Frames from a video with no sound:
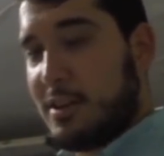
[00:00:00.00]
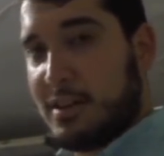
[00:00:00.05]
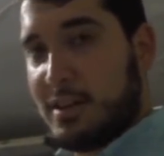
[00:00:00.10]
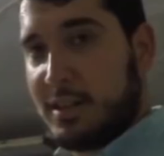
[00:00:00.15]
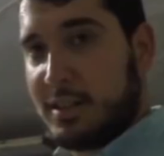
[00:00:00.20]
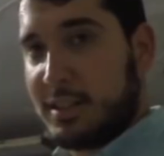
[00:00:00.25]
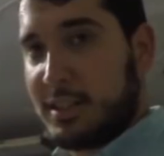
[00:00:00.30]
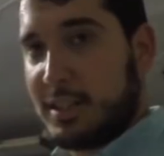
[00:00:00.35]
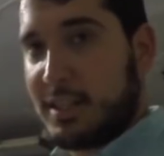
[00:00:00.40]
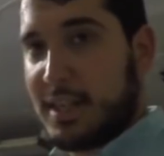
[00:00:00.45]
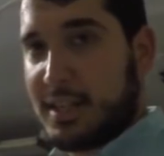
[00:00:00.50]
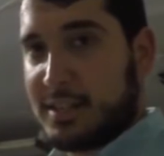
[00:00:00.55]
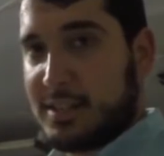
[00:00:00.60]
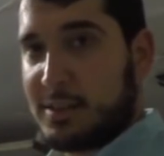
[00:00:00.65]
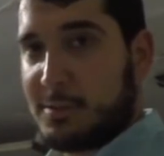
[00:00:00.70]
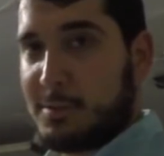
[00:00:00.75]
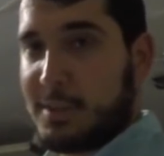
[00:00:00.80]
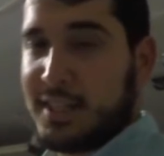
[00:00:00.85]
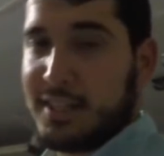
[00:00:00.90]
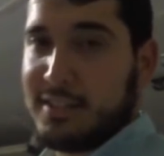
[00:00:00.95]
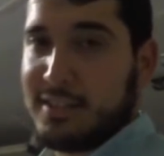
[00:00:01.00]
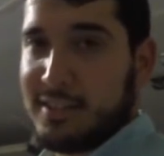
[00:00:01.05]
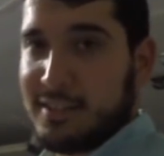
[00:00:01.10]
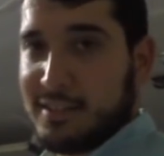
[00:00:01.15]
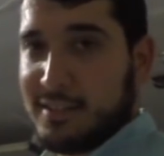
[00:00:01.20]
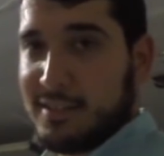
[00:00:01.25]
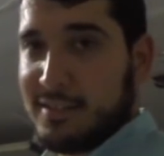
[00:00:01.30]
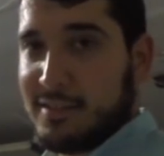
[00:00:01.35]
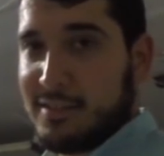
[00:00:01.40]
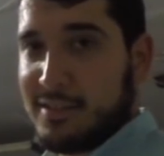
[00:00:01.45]
ugly license plate
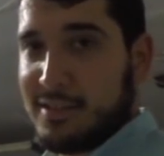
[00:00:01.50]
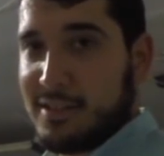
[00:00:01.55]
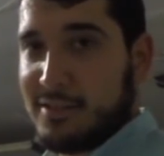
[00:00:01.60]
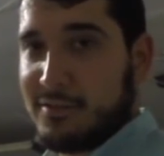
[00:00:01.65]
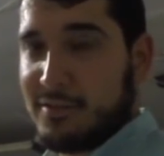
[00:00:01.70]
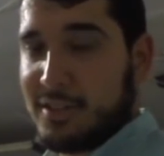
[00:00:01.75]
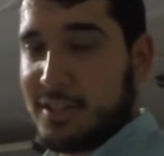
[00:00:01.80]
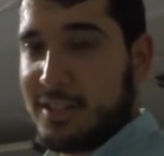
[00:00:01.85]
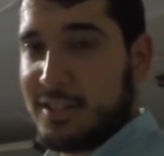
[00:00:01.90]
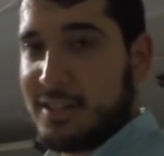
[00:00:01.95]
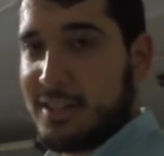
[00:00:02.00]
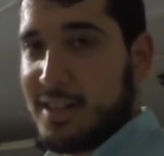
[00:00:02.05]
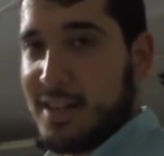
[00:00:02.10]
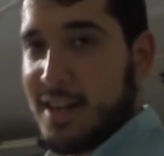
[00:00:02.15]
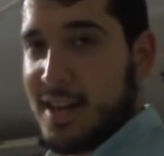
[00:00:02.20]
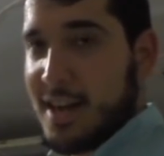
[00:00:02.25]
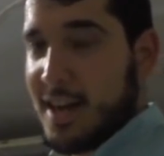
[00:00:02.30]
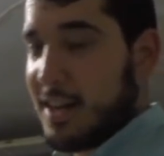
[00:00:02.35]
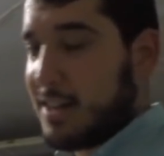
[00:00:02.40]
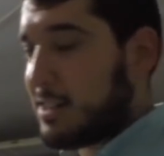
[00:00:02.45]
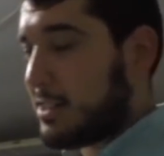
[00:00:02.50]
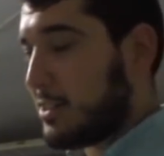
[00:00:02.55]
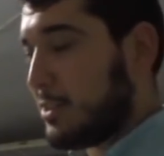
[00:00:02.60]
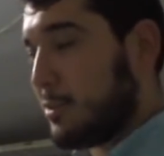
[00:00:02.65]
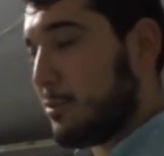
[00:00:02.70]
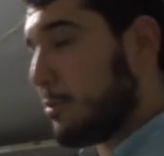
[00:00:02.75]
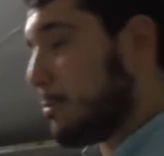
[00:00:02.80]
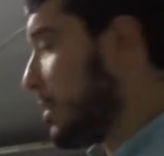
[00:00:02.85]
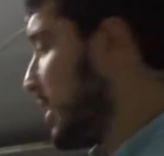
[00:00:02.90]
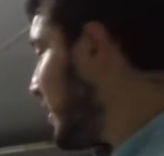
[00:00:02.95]
to cover it and
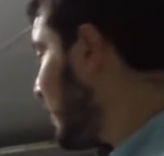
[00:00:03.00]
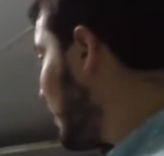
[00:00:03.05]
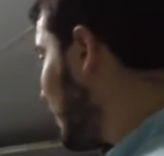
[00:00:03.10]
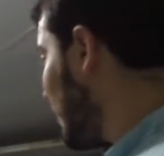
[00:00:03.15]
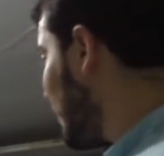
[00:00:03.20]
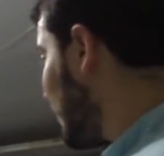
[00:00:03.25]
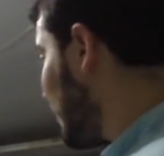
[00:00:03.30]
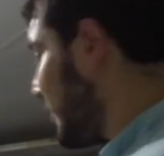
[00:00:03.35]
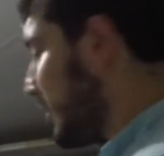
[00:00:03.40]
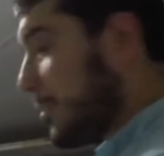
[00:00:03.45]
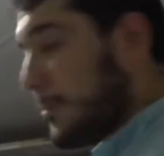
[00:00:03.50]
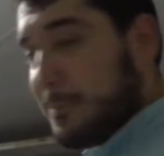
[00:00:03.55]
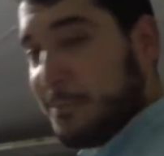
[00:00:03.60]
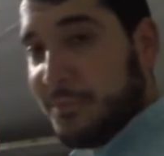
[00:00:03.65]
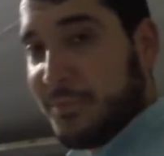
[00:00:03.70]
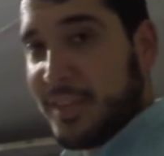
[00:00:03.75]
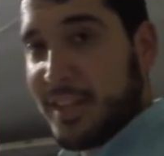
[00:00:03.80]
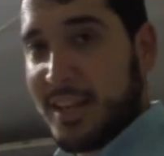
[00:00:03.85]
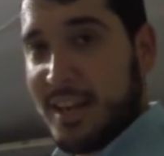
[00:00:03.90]
still remain legal. So